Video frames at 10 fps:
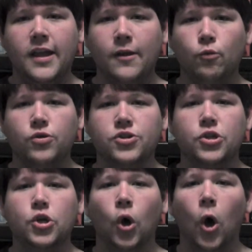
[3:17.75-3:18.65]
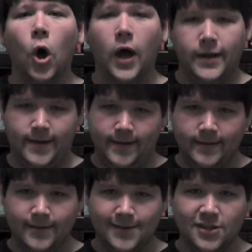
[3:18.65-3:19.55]
It was gone.
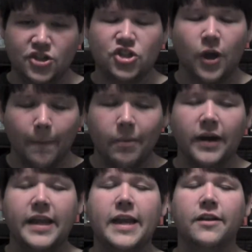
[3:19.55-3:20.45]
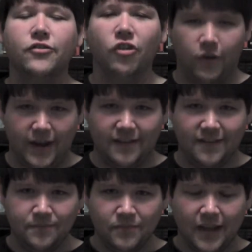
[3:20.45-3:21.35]
Somebody took it.